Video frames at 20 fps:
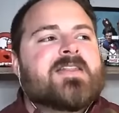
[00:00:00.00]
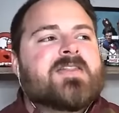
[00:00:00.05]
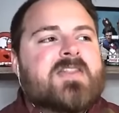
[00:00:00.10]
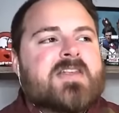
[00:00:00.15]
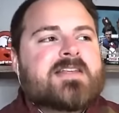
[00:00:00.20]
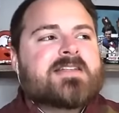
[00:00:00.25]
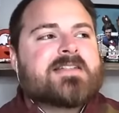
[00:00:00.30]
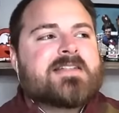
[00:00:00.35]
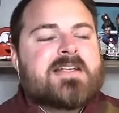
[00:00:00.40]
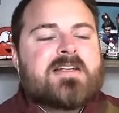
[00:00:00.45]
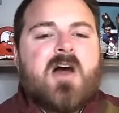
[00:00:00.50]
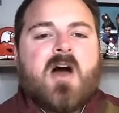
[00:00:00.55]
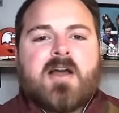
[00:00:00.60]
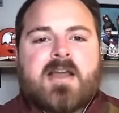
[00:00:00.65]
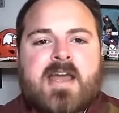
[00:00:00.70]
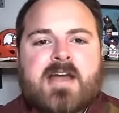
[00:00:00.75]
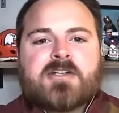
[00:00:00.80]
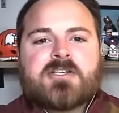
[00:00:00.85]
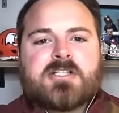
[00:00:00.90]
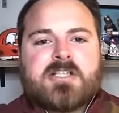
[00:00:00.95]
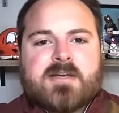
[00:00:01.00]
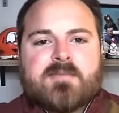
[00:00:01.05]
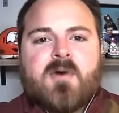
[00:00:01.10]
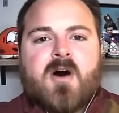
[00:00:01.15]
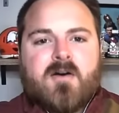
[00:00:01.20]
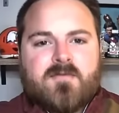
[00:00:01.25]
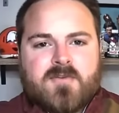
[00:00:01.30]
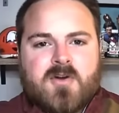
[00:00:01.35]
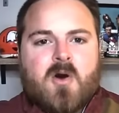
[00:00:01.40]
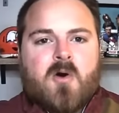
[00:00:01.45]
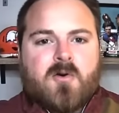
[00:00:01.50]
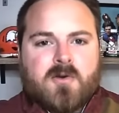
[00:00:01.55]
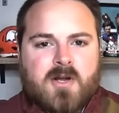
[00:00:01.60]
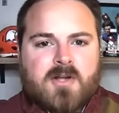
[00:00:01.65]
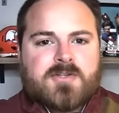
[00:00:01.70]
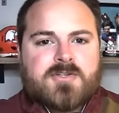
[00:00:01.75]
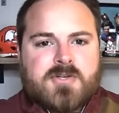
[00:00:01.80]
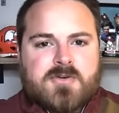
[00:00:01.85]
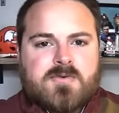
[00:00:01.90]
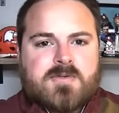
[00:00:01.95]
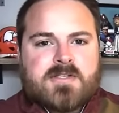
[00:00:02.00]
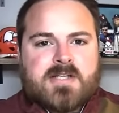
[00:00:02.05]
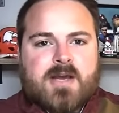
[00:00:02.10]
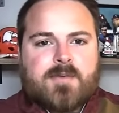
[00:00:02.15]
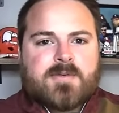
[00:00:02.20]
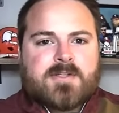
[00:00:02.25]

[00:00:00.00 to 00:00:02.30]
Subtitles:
This did not catch them off guard on Tuesday